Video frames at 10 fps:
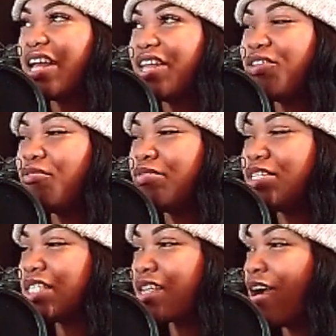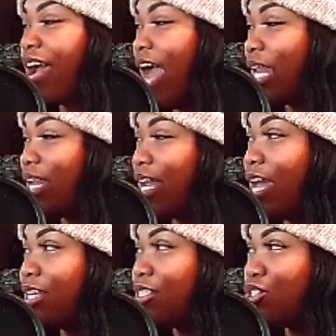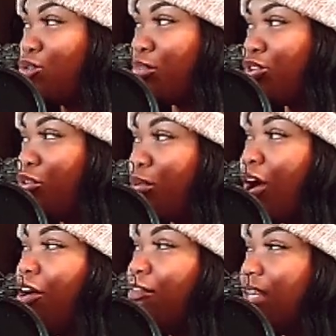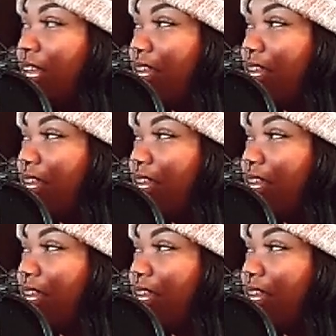You just start acting like super duper overly